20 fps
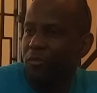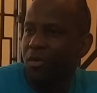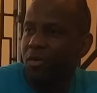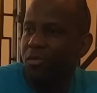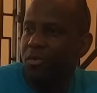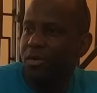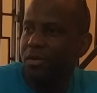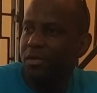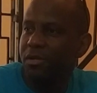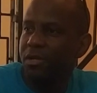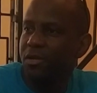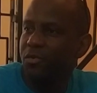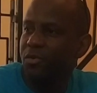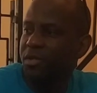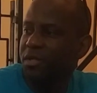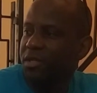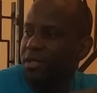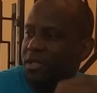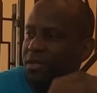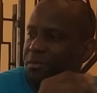Okay, do you
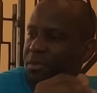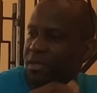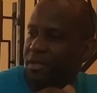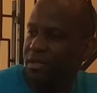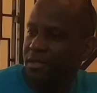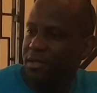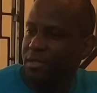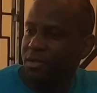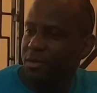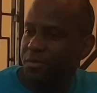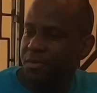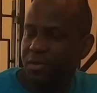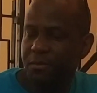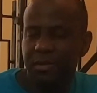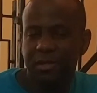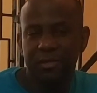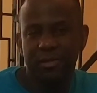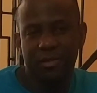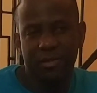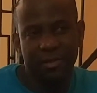want to tell me the subject?
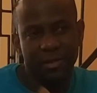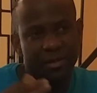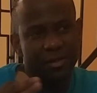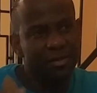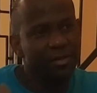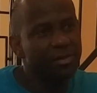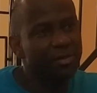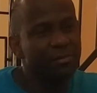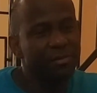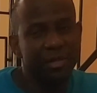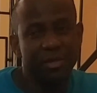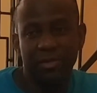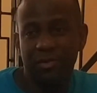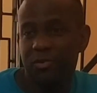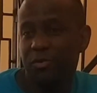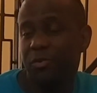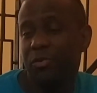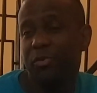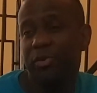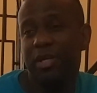Because trust me, you know,
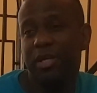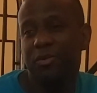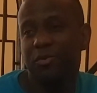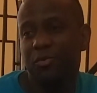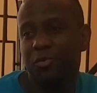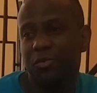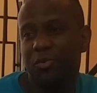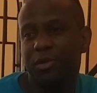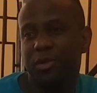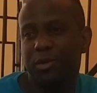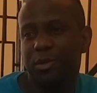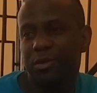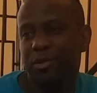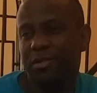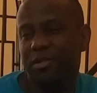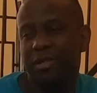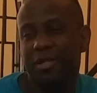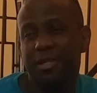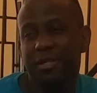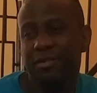when you get older,
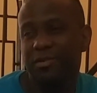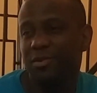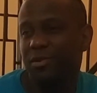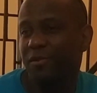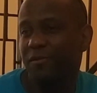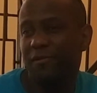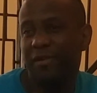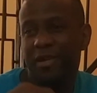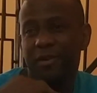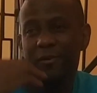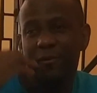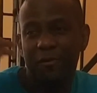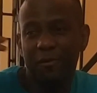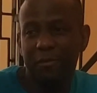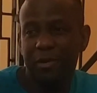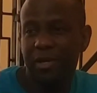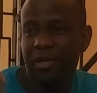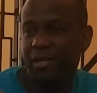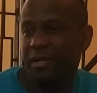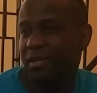things just fly over
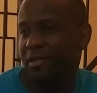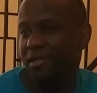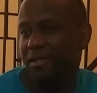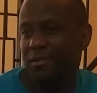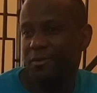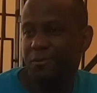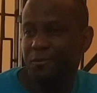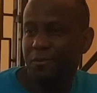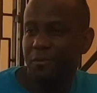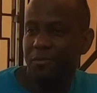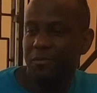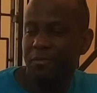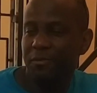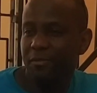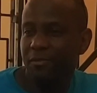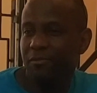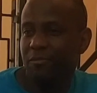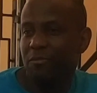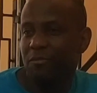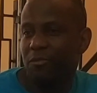my head, you know.
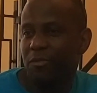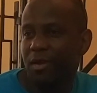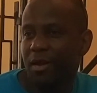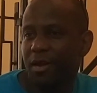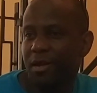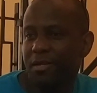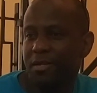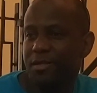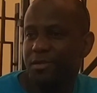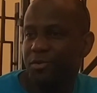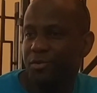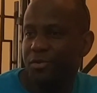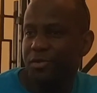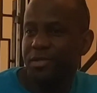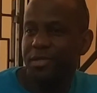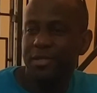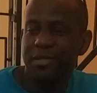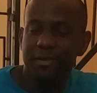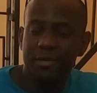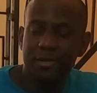And certain
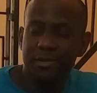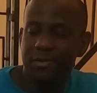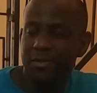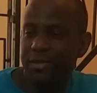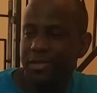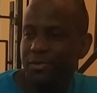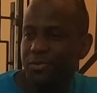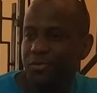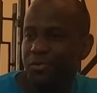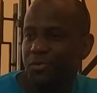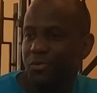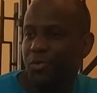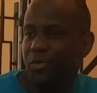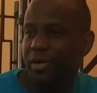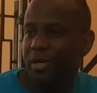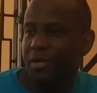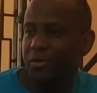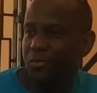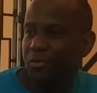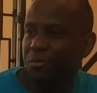things, you know, I don't
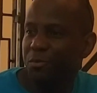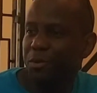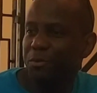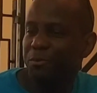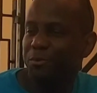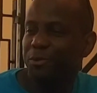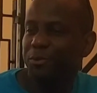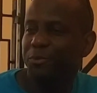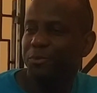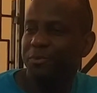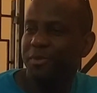quite remember.